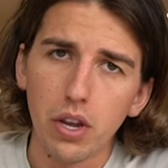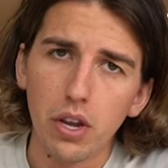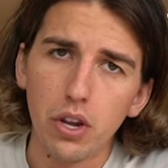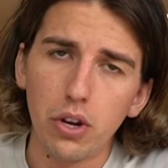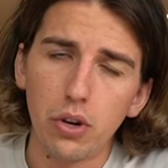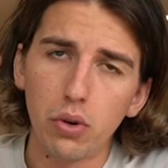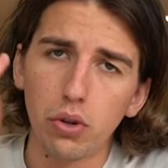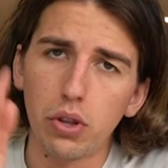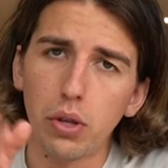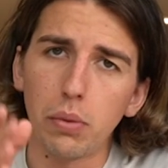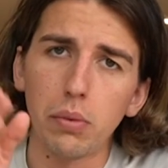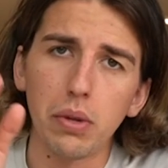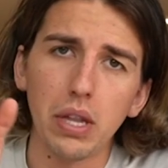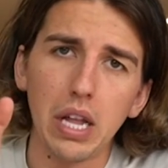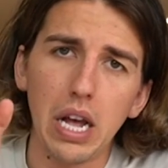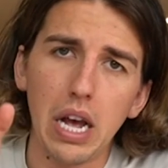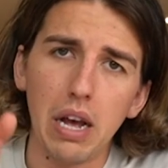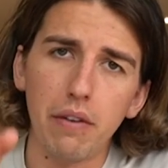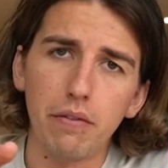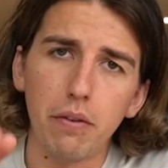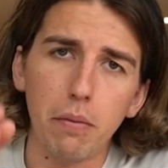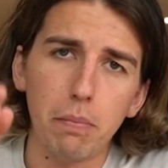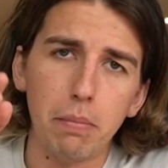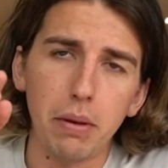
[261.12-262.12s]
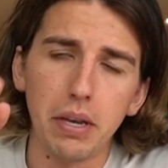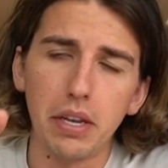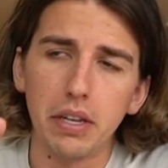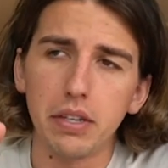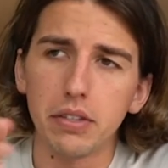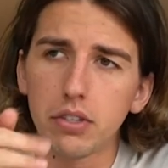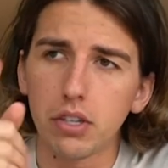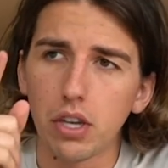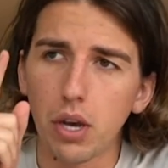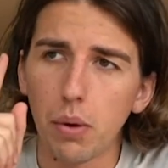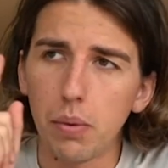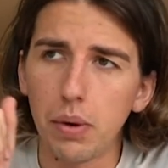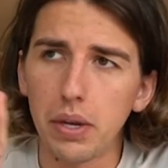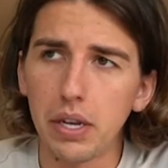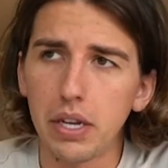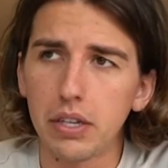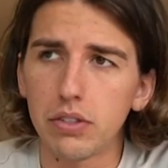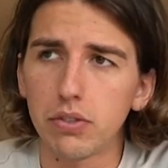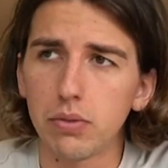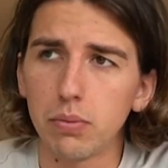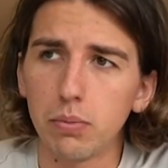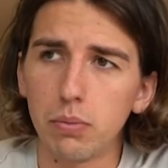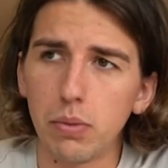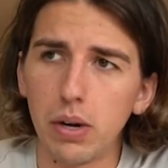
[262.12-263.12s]
Nothing will ever beat going
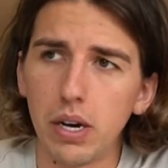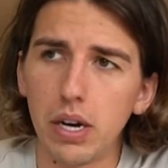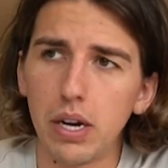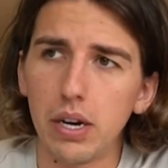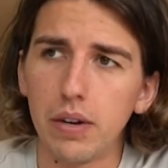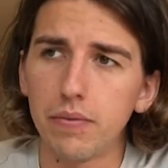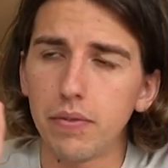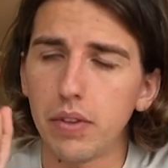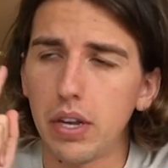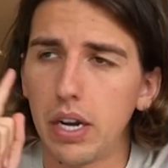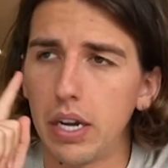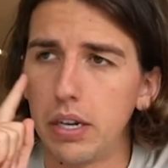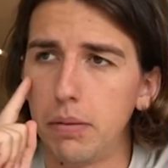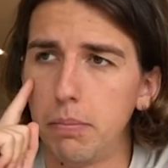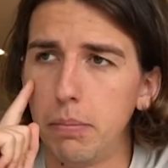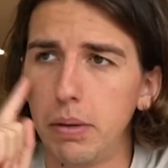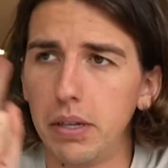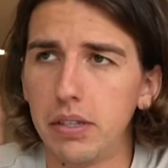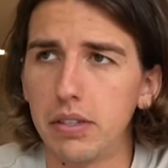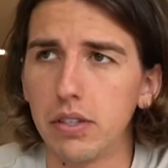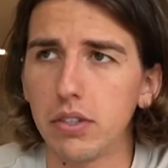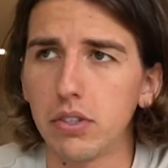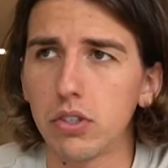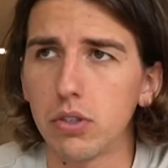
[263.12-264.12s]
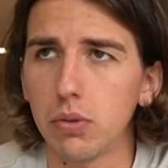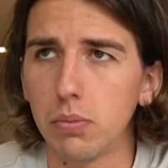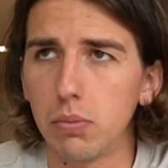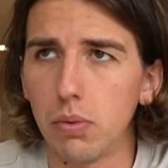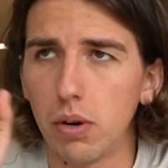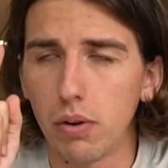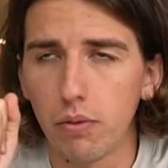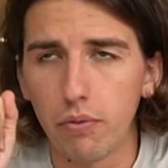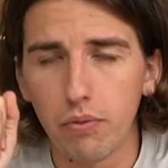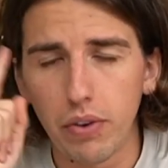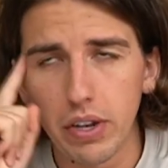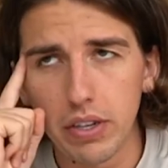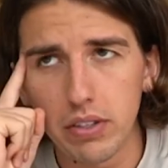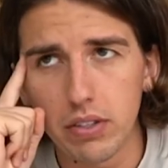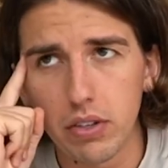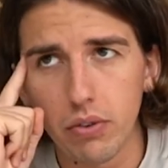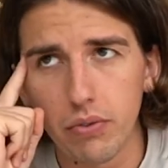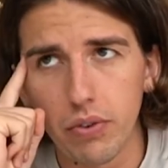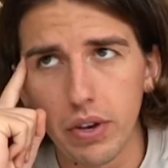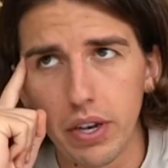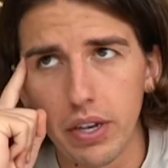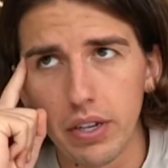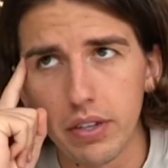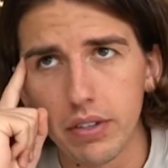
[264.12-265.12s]
somewhere and meeting someone face to
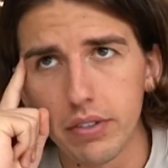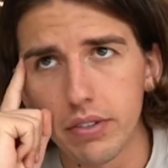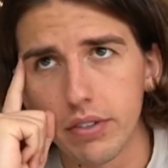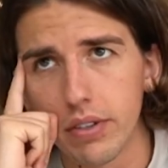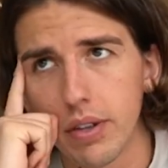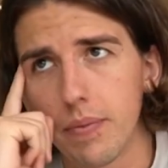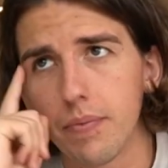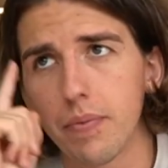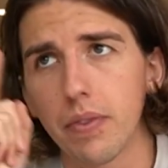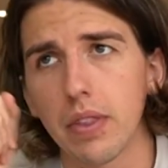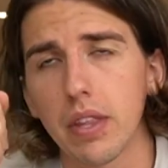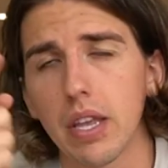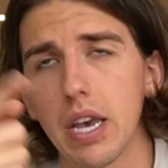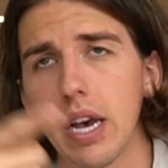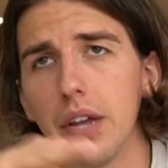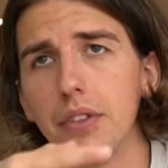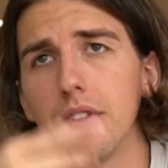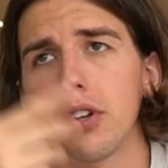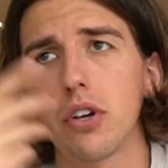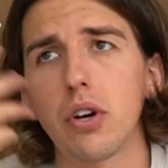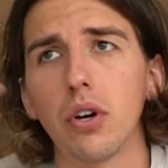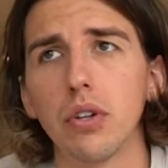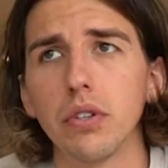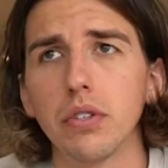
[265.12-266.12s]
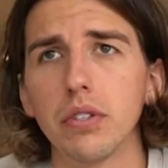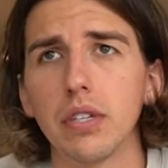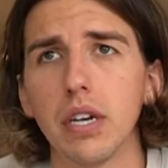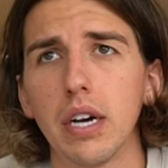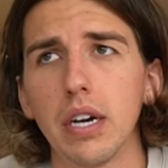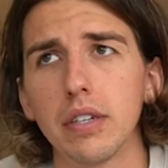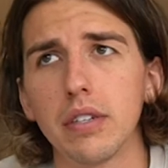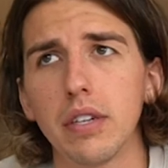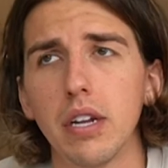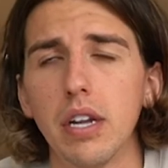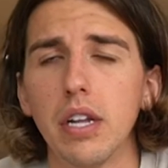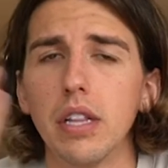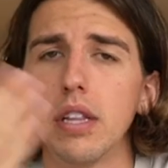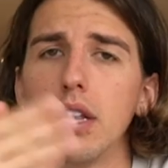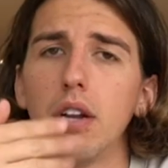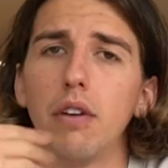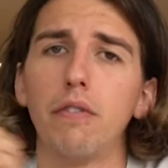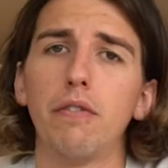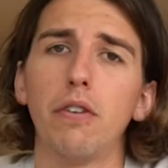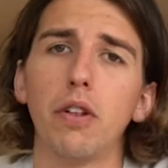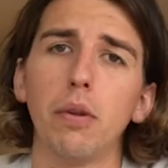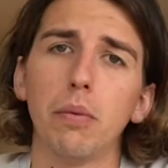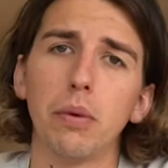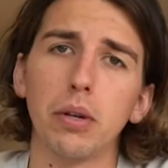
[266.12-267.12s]
face, getting the contact, then
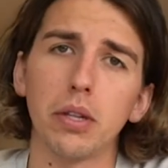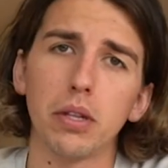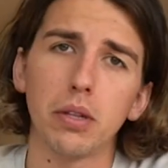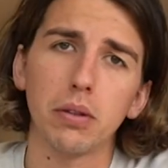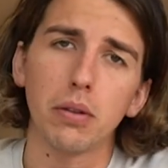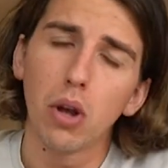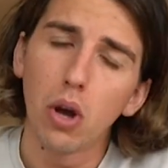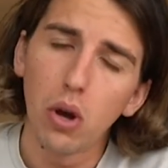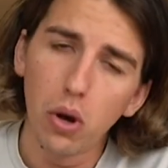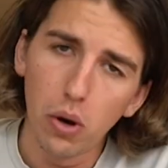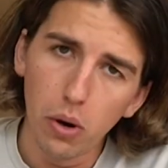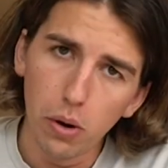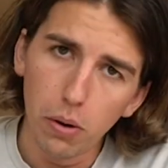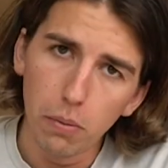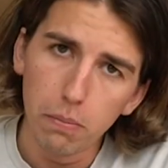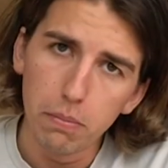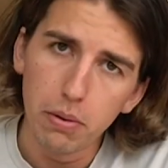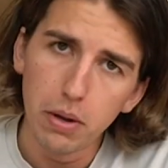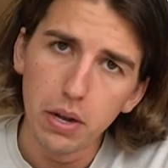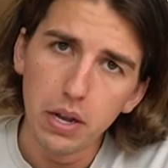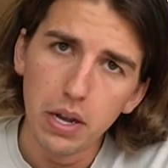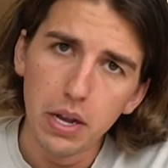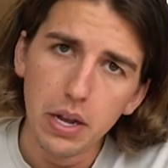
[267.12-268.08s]
following up.